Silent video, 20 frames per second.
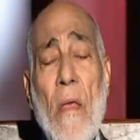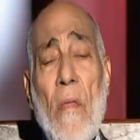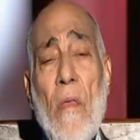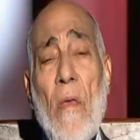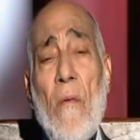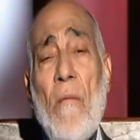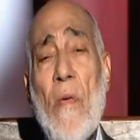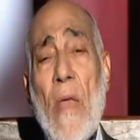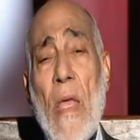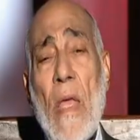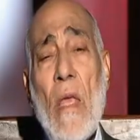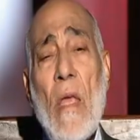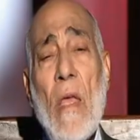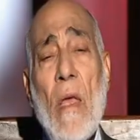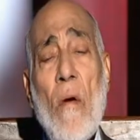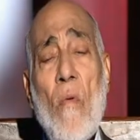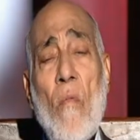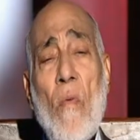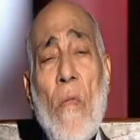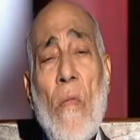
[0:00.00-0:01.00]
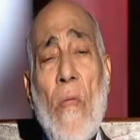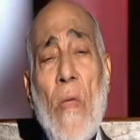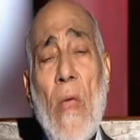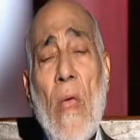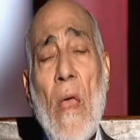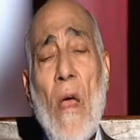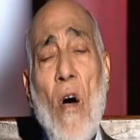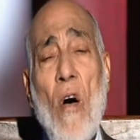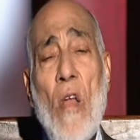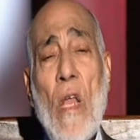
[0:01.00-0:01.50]
the fig with
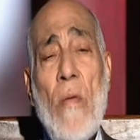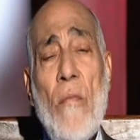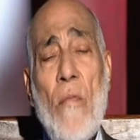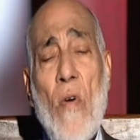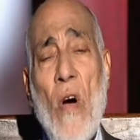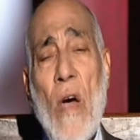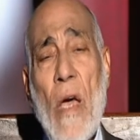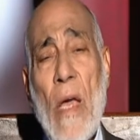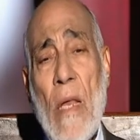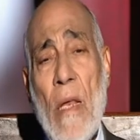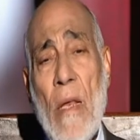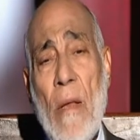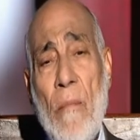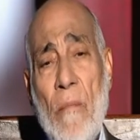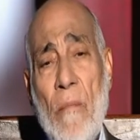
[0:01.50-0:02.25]
the olive oil